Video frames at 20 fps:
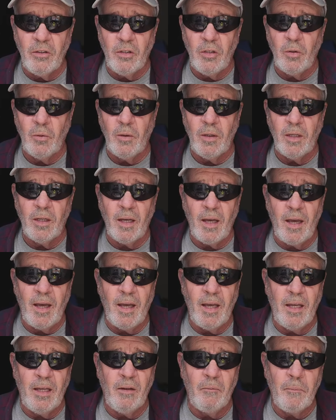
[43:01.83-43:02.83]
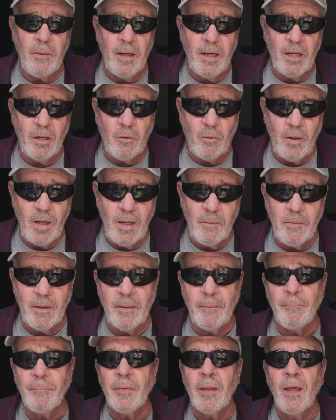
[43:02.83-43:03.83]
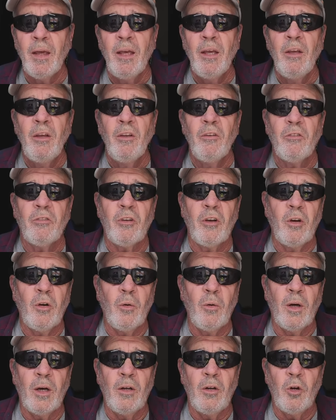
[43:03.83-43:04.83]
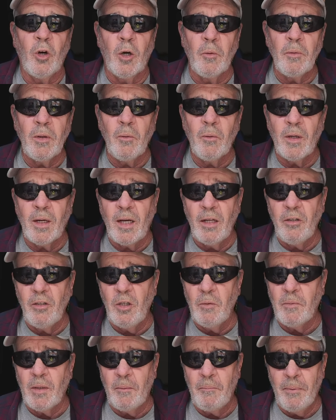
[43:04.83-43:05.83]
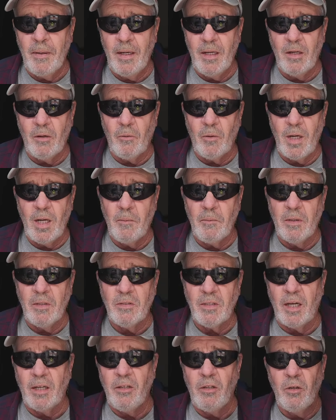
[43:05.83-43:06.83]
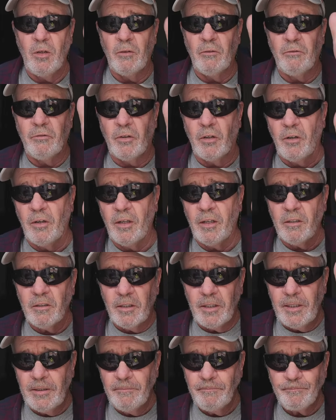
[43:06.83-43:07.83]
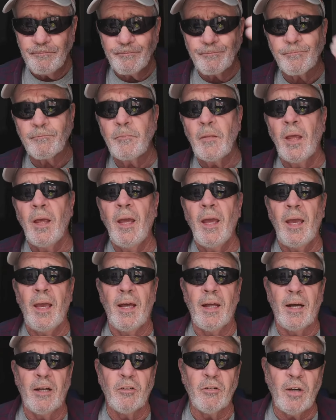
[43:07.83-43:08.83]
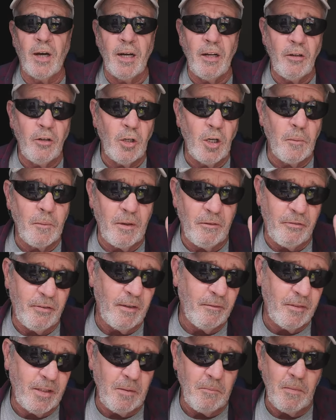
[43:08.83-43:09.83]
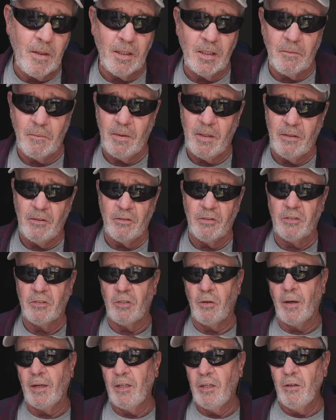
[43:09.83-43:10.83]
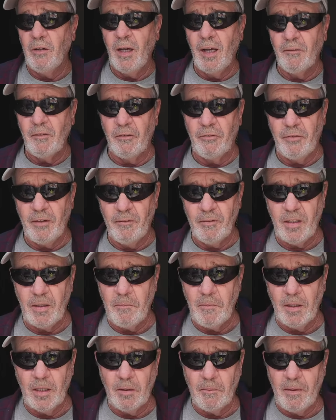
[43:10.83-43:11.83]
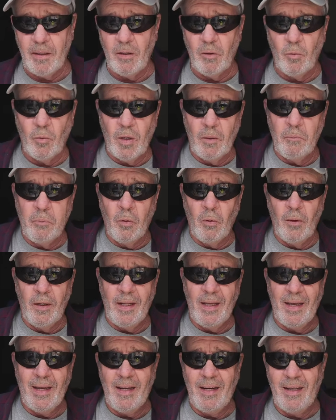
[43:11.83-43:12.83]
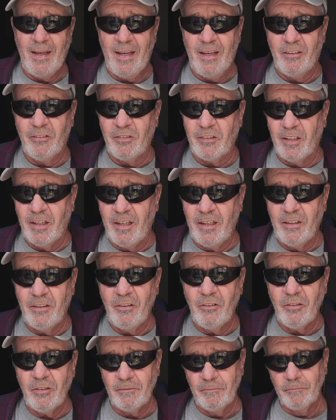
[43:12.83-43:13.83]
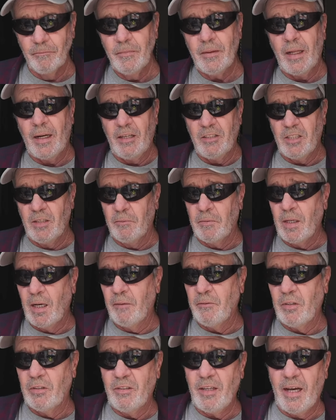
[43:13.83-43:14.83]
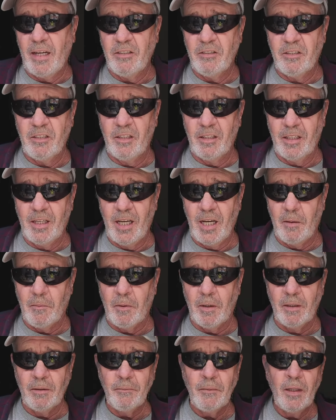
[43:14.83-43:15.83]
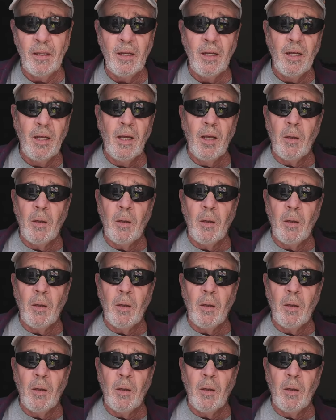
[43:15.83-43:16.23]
when you're doing a panorama. So normally when I do my panoramas, I do them vertically, and I try to do them at 50 millimeters. So I do have a 50 millimeter 1.8S lens that I sometimes attach to the camera,